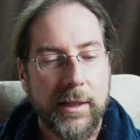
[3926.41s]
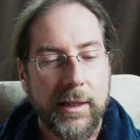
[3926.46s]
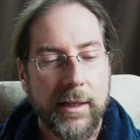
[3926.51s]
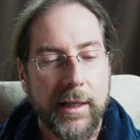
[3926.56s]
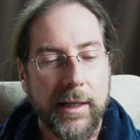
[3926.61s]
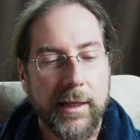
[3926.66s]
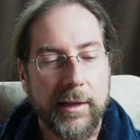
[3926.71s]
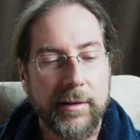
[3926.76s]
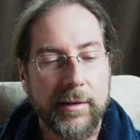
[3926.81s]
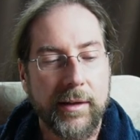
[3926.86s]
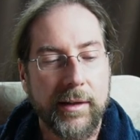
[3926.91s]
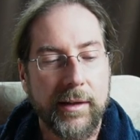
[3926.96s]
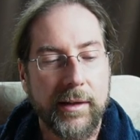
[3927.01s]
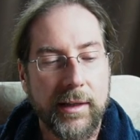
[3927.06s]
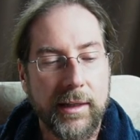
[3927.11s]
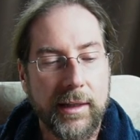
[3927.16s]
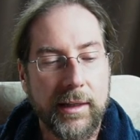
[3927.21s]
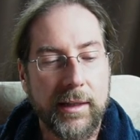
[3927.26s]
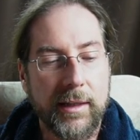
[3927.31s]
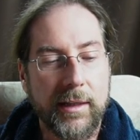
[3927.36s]
I
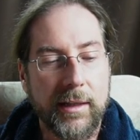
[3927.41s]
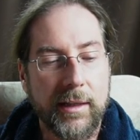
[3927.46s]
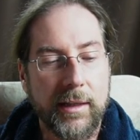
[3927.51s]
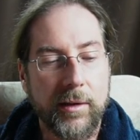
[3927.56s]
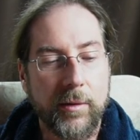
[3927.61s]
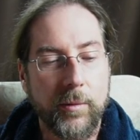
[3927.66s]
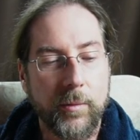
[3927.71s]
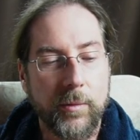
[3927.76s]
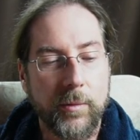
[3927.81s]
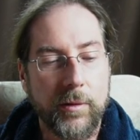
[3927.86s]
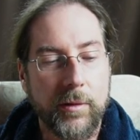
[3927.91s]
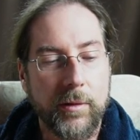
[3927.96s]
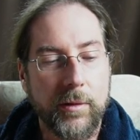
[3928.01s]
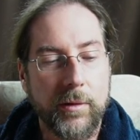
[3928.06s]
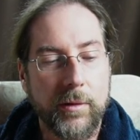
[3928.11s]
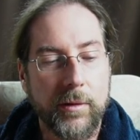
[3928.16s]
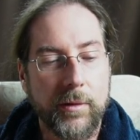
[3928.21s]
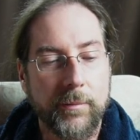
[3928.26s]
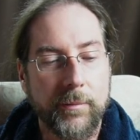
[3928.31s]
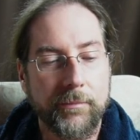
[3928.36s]
think it
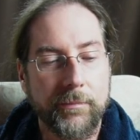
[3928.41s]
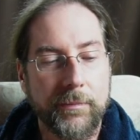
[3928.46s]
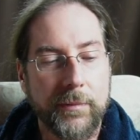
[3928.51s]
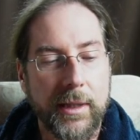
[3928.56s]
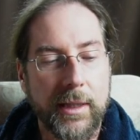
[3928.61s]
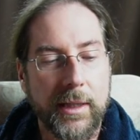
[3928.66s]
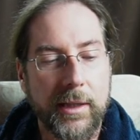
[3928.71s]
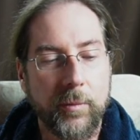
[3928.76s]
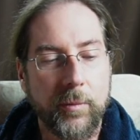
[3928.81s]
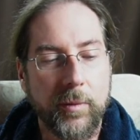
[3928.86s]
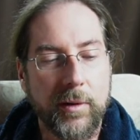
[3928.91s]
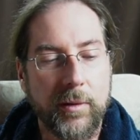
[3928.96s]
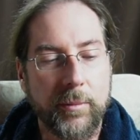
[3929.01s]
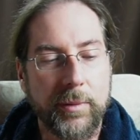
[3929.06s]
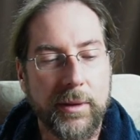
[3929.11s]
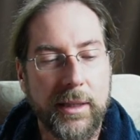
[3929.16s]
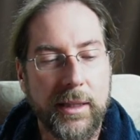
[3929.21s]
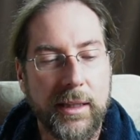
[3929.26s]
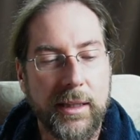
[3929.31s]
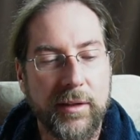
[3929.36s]
will it will
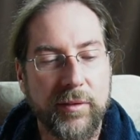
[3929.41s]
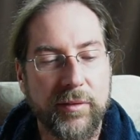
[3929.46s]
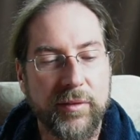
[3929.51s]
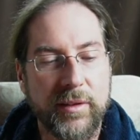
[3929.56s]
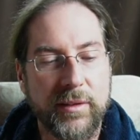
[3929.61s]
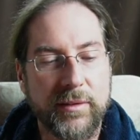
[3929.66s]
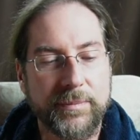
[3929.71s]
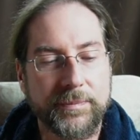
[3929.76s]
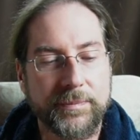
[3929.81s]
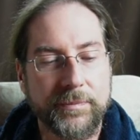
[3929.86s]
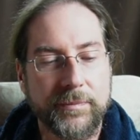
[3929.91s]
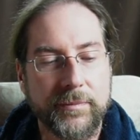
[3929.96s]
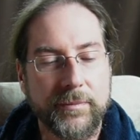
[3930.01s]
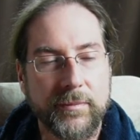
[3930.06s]
be even